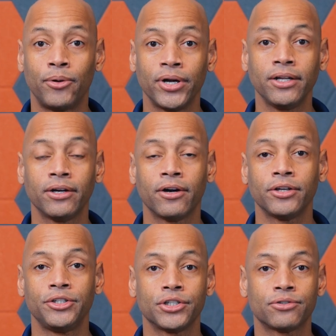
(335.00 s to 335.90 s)

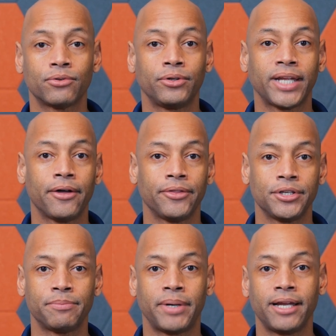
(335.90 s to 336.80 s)
PointGuard just rolled out
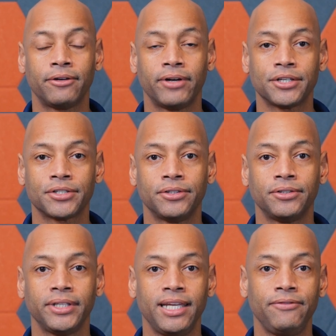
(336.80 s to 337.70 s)
this
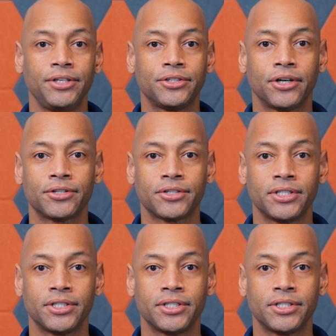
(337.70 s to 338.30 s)
bidirectional EV charger